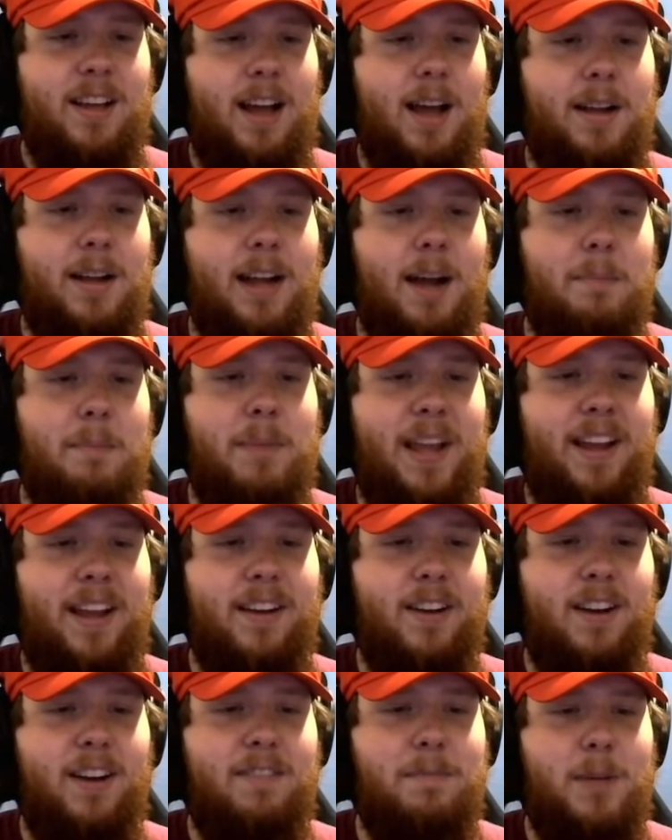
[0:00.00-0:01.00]
I got
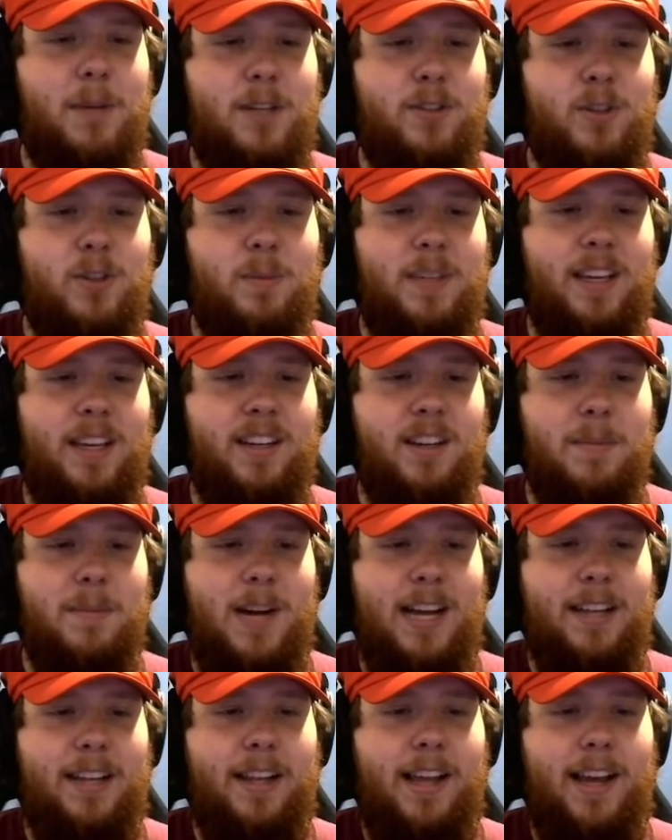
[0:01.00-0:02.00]
banned off Mushroom Kingdom
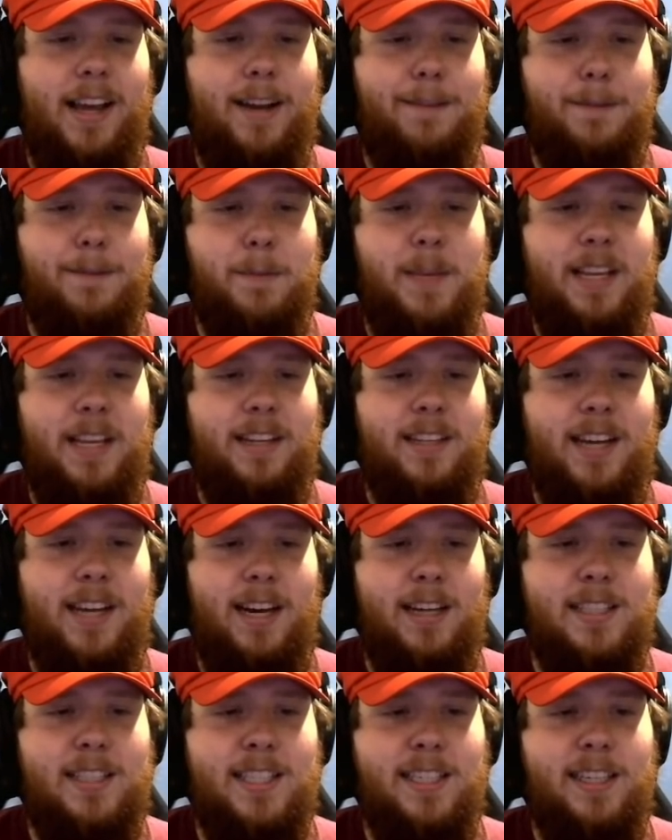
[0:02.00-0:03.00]
Online for being
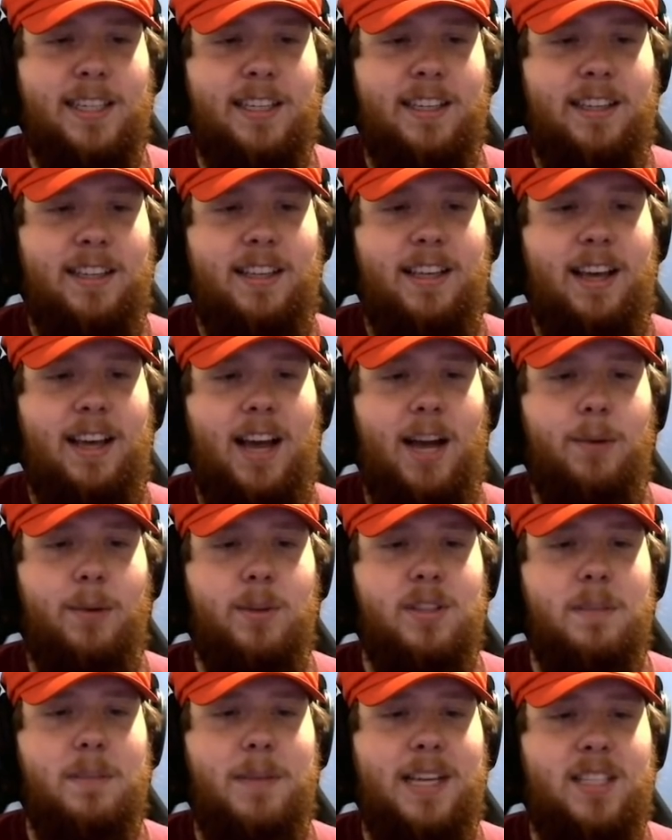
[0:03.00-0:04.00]
toxic. I
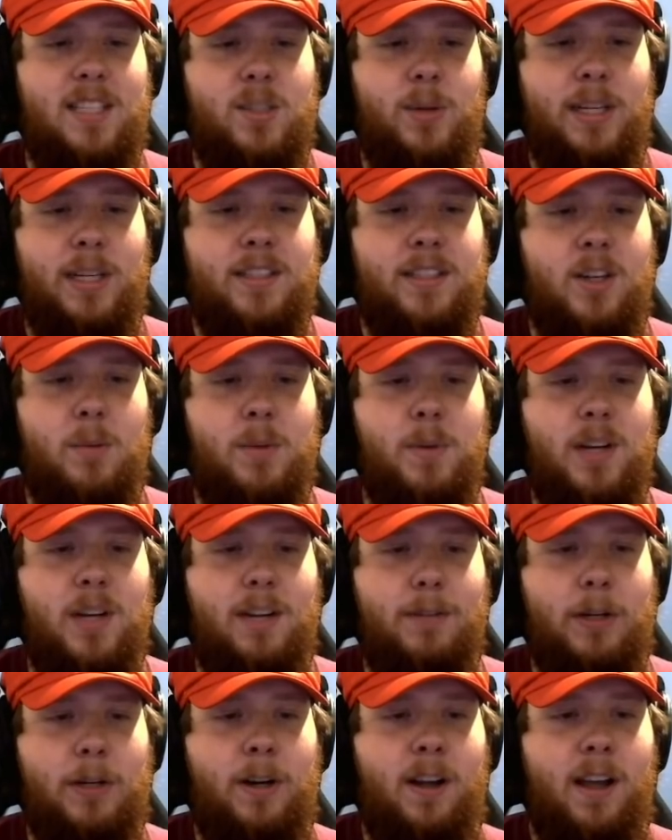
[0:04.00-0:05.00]
was the best Quick Scoper
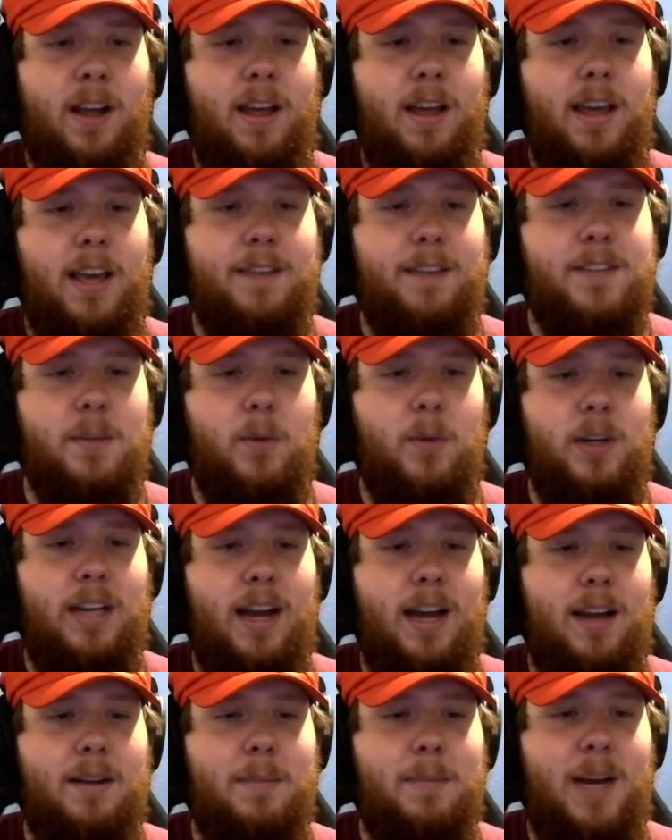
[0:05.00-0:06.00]
ever. If someone
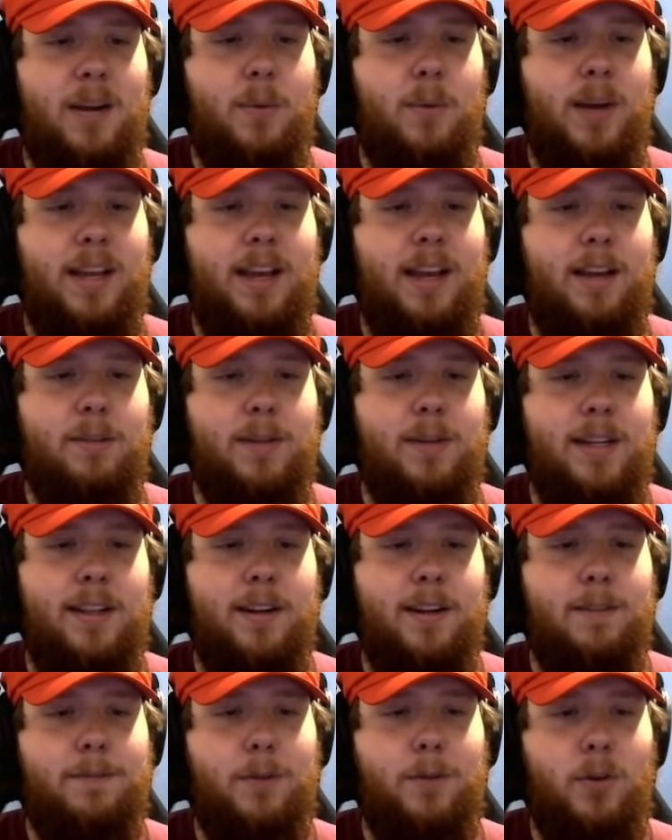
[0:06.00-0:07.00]
got in my way, I'd read
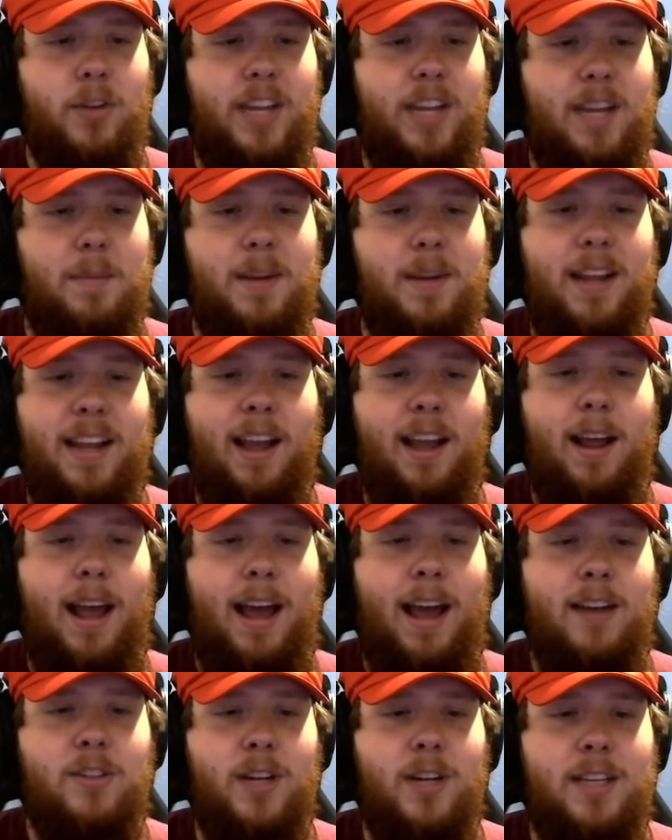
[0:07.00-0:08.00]
their full name and
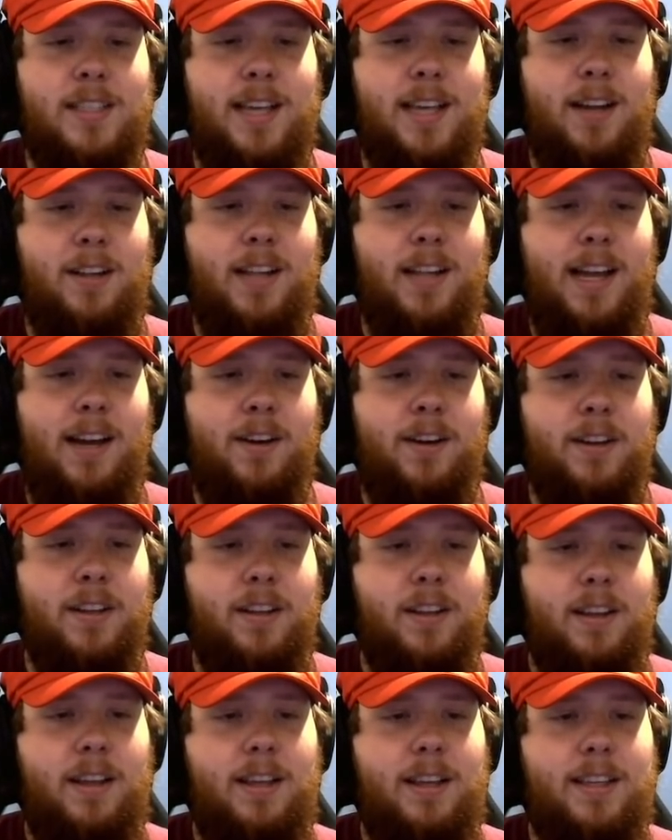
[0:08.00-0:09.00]
address out loud.
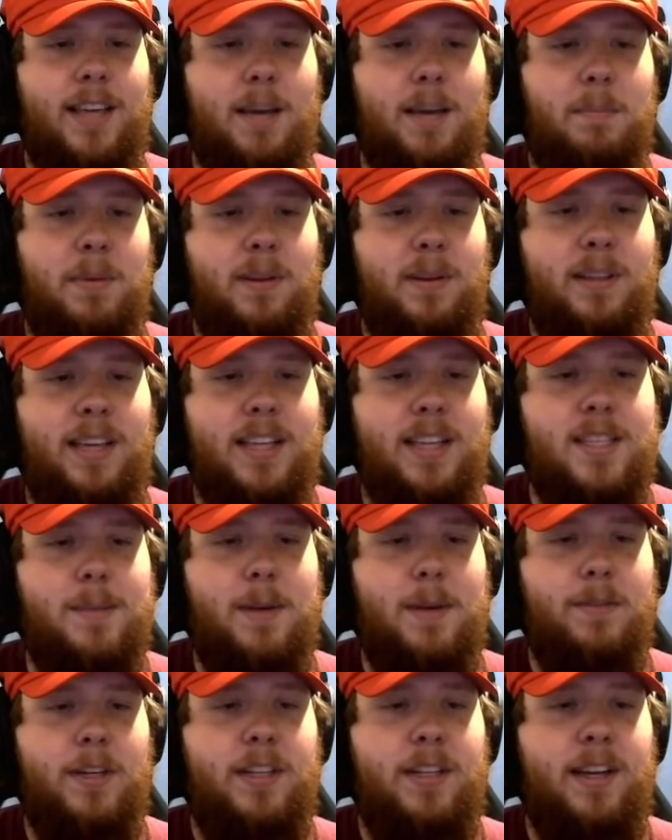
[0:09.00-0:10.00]
Yep, gets them
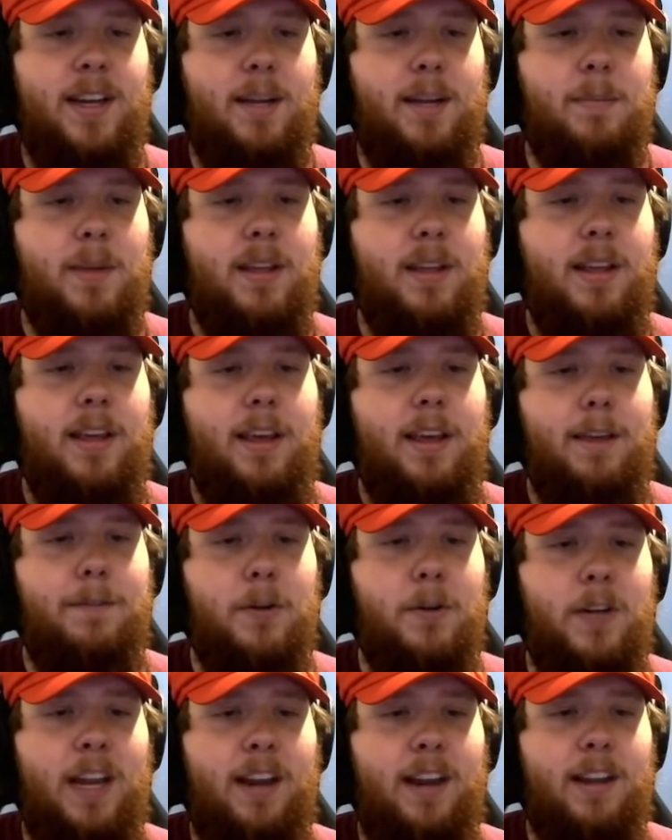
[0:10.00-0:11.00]
every time. If
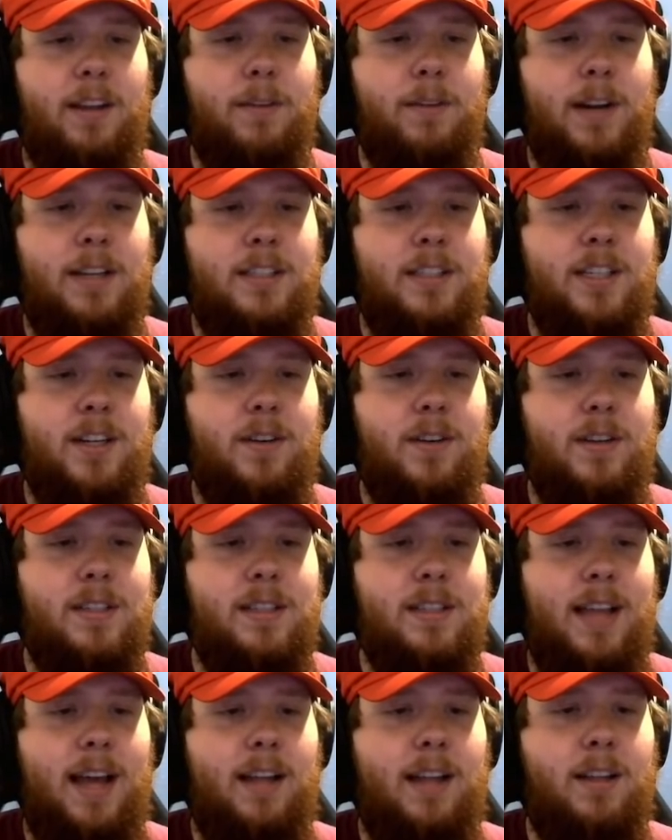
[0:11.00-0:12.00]
your KD ratio is
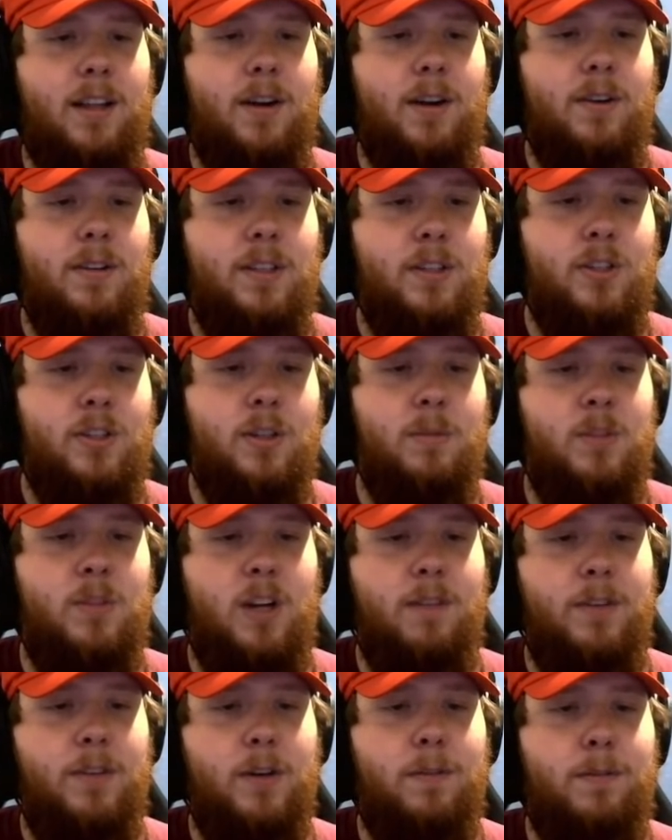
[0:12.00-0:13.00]
that low, you should
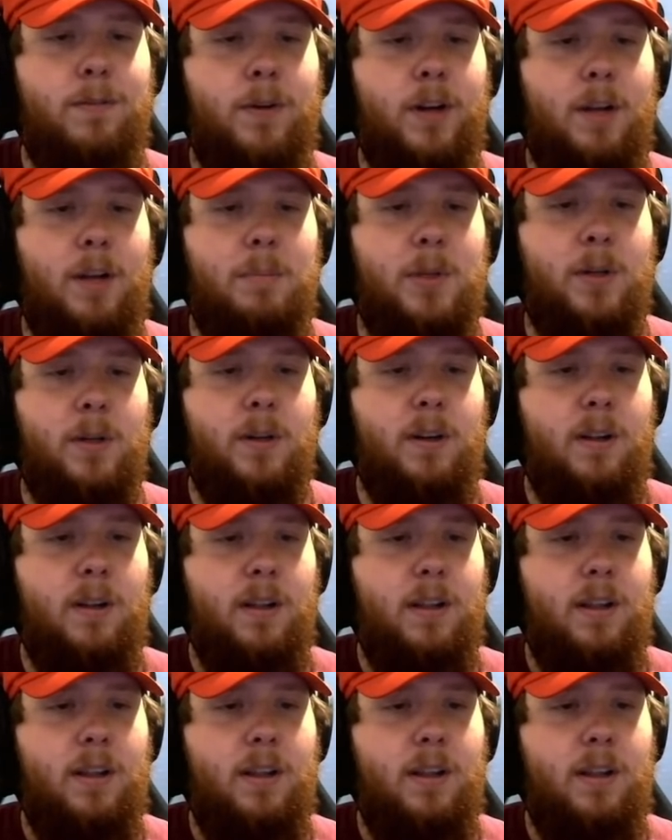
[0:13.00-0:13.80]
shove your foot up your...